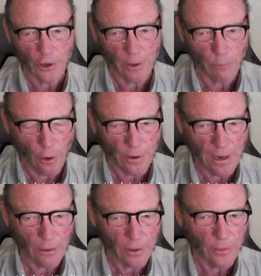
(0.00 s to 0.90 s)
I brought
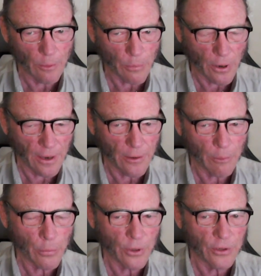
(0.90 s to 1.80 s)
out in the prior
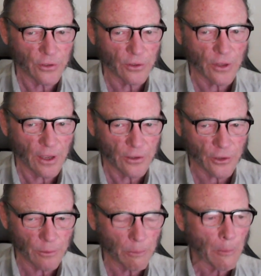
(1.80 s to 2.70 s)
presentation